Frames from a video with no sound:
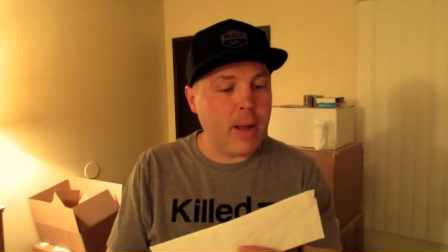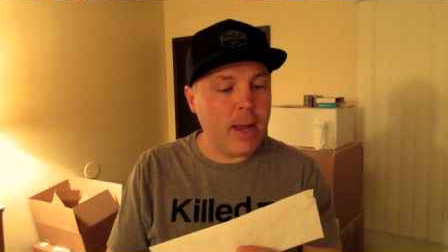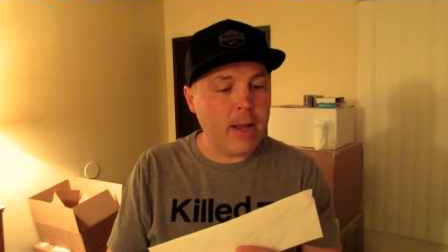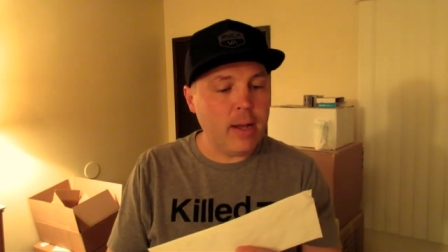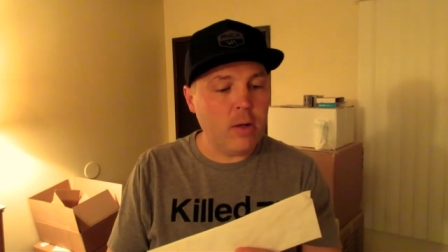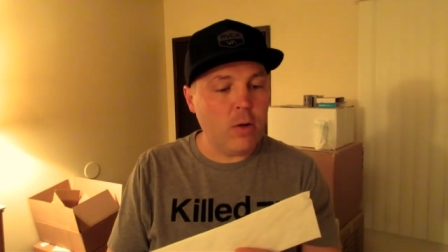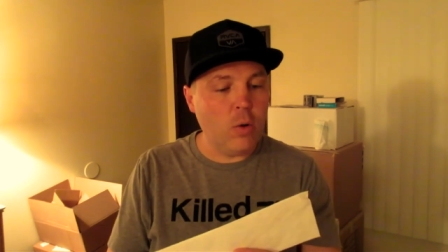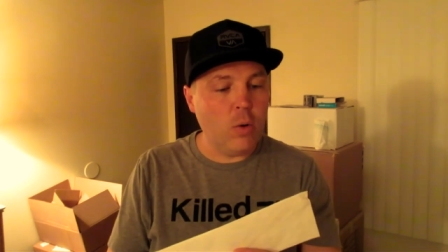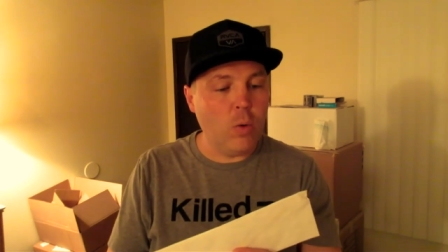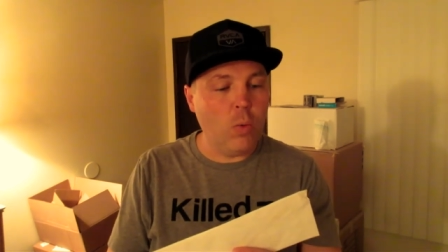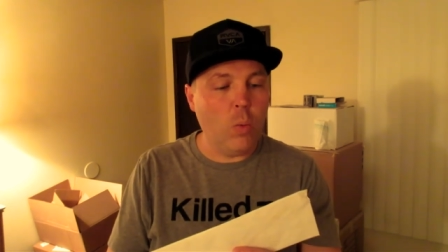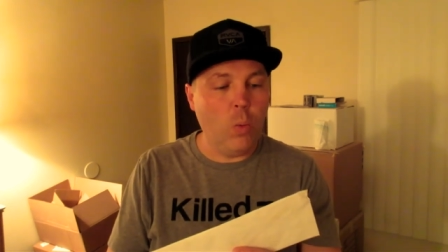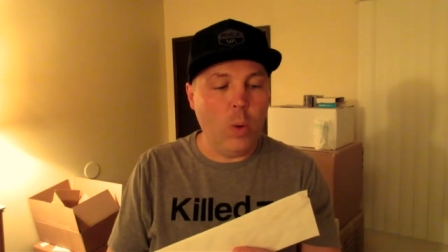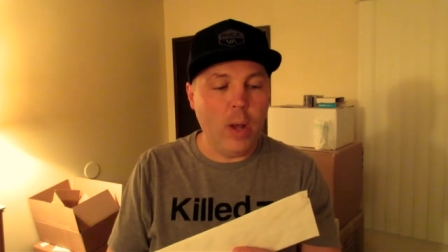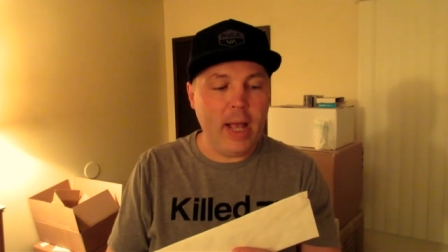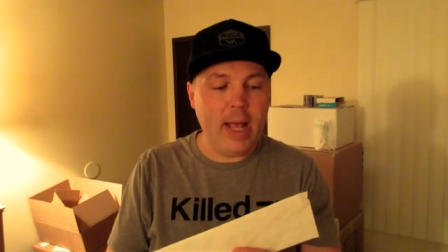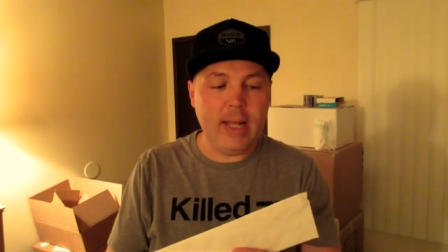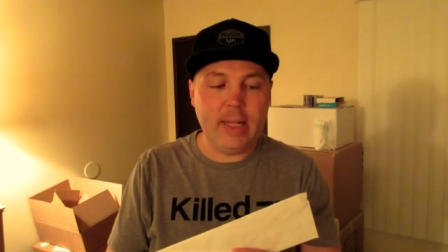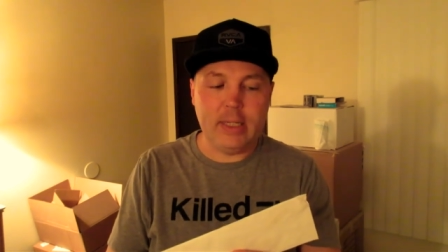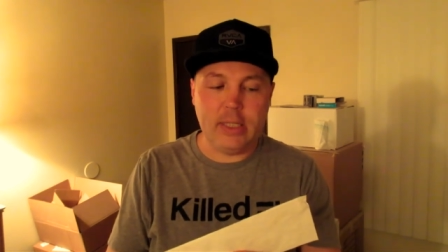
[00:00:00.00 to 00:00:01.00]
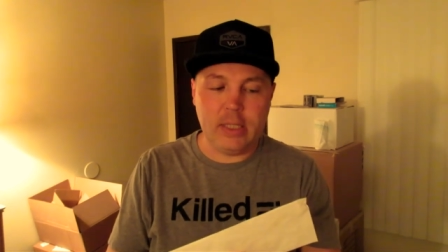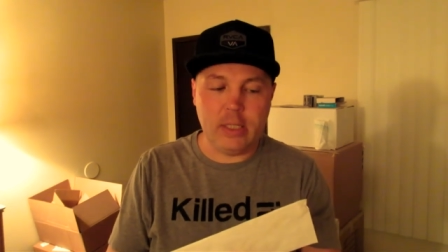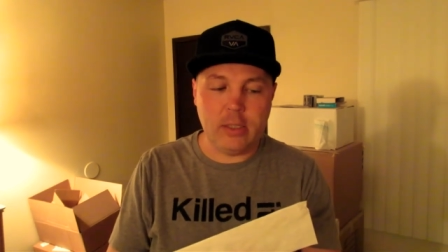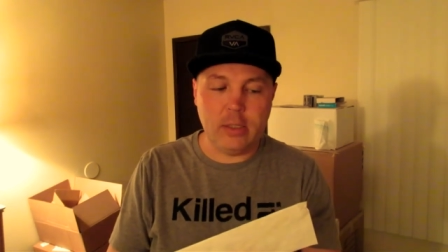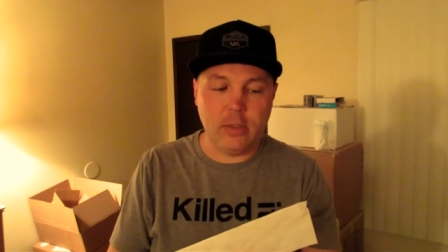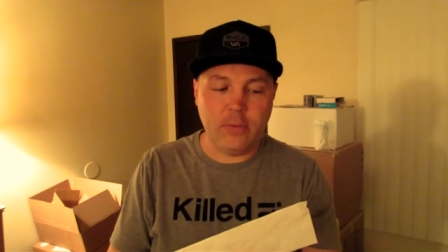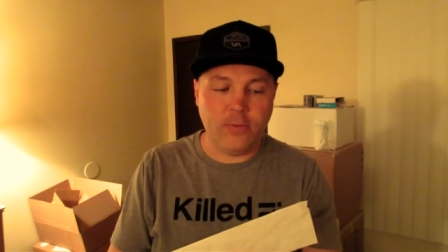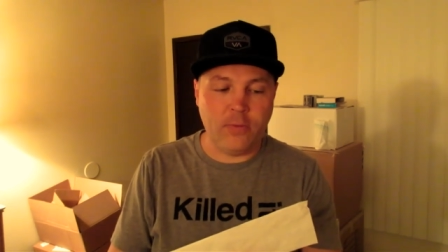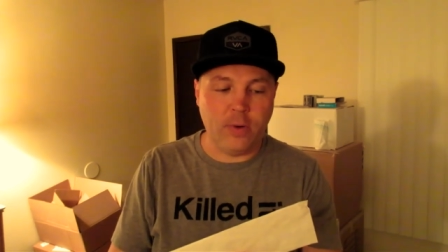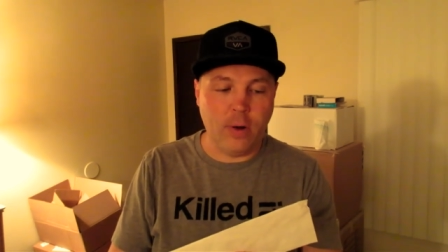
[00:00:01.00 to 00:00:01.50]
Michael
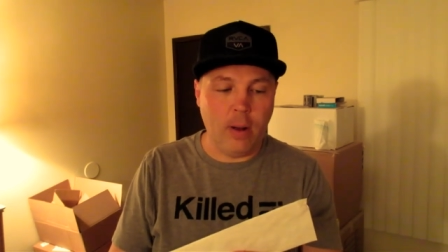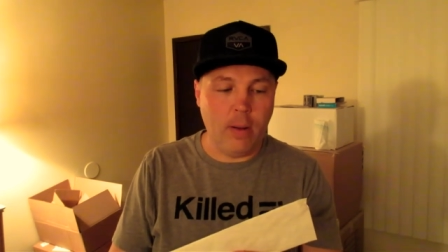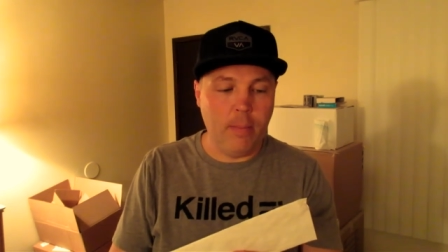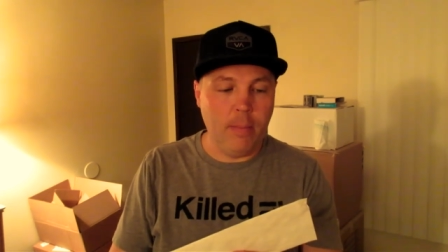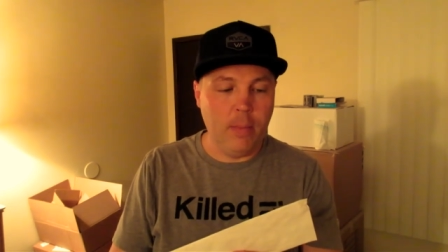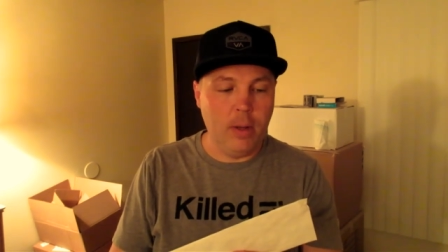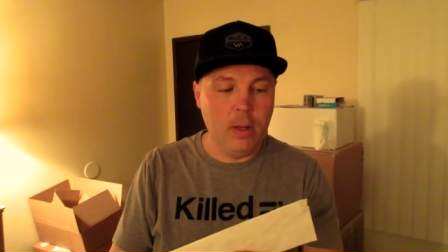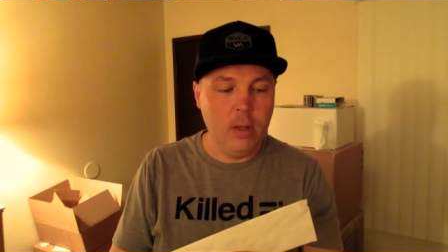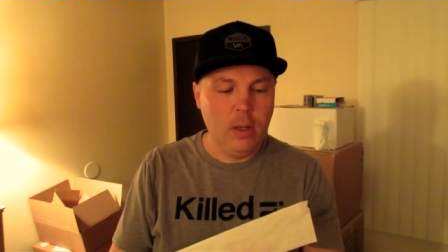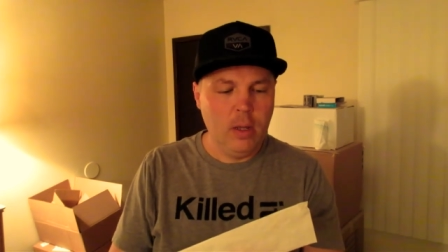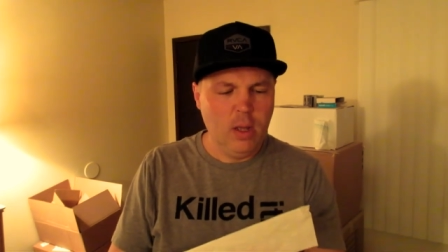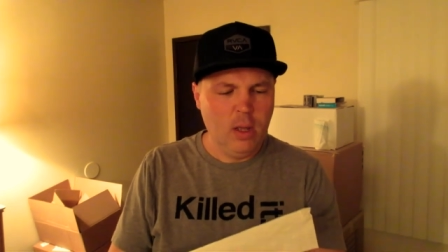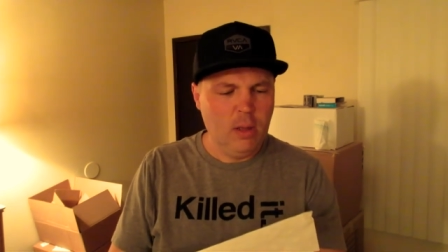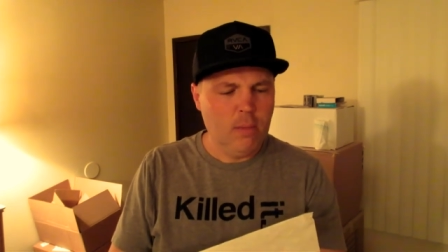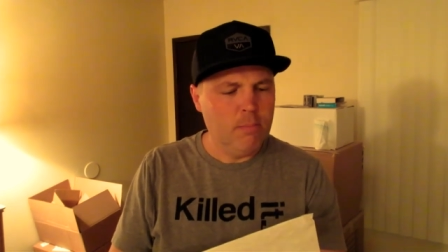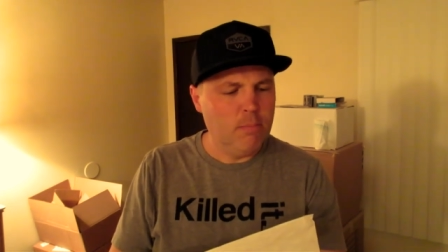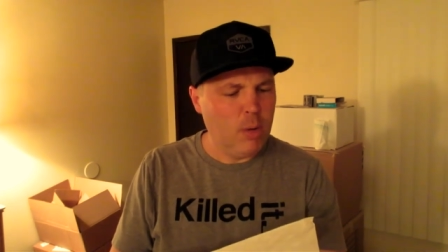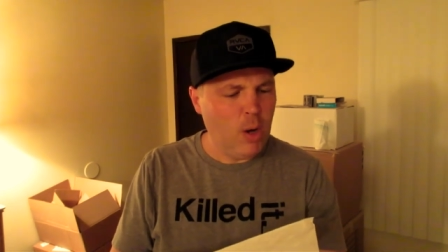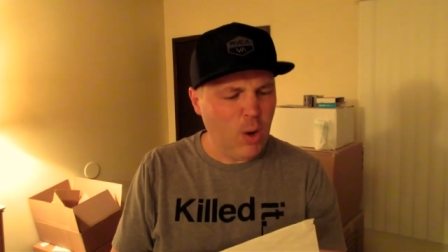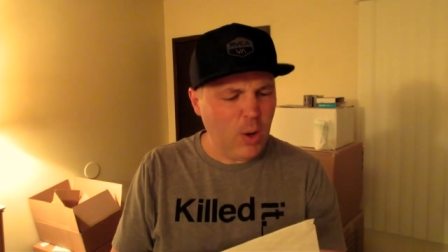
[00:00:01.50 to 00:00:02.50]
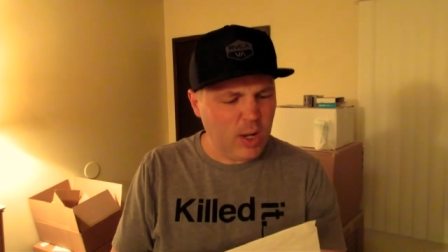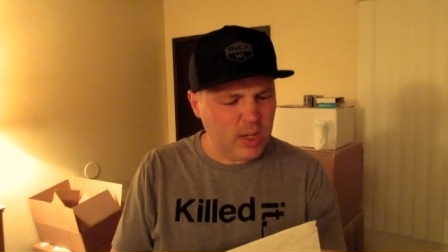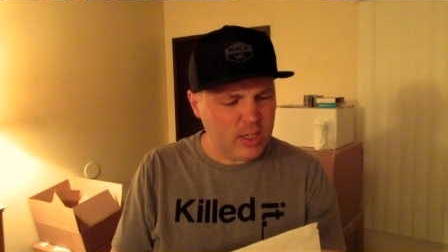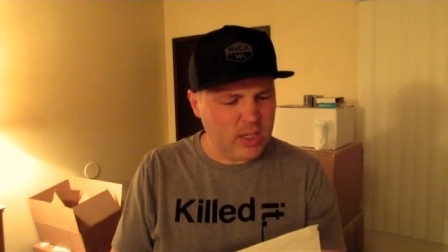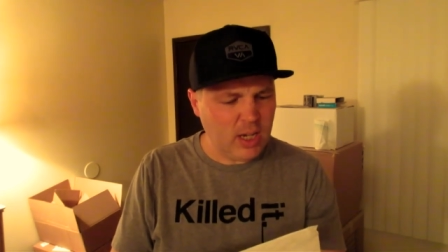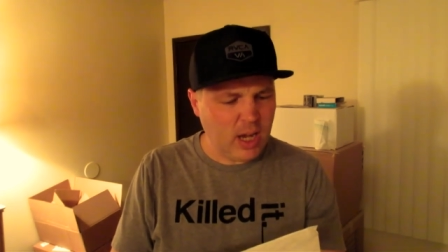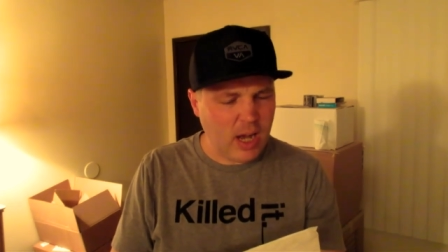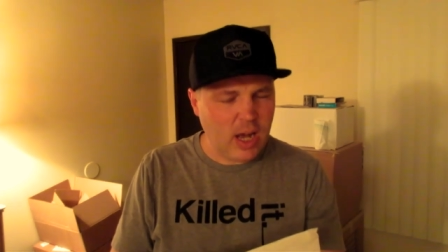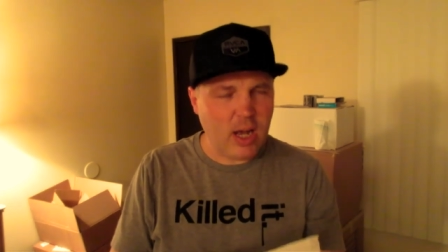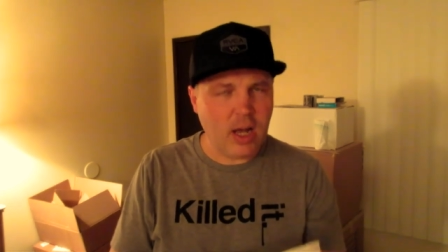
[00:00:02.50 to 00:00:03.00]
West from
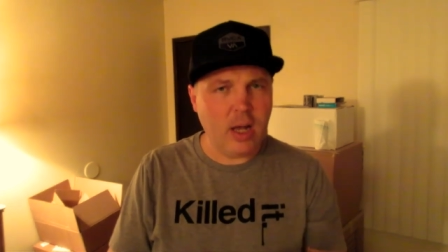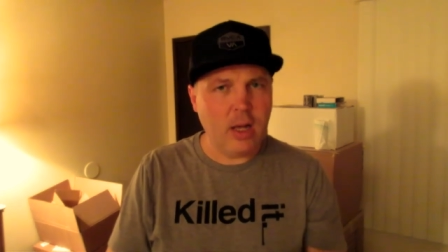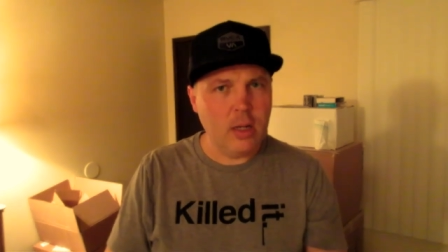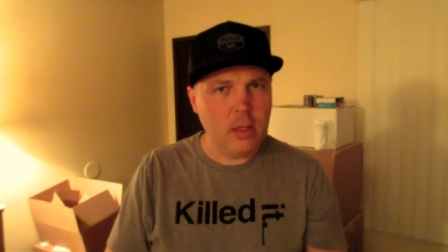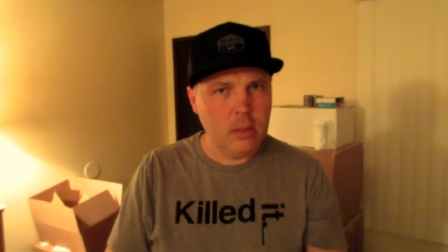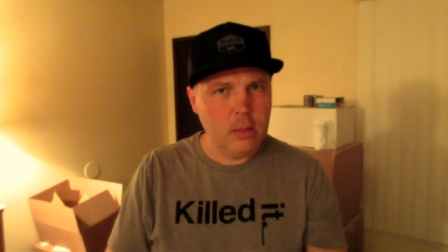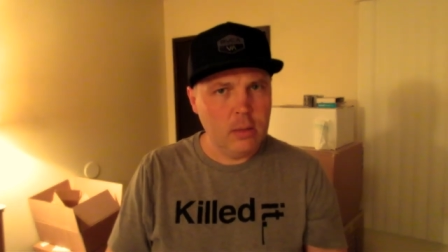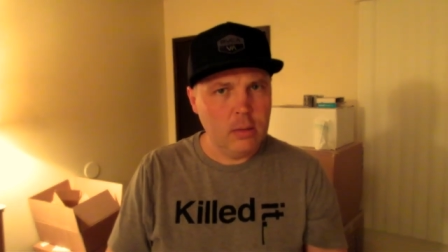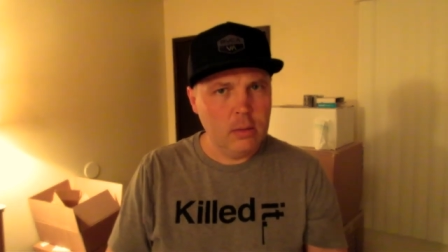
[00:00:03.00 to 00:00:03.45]
Bogota,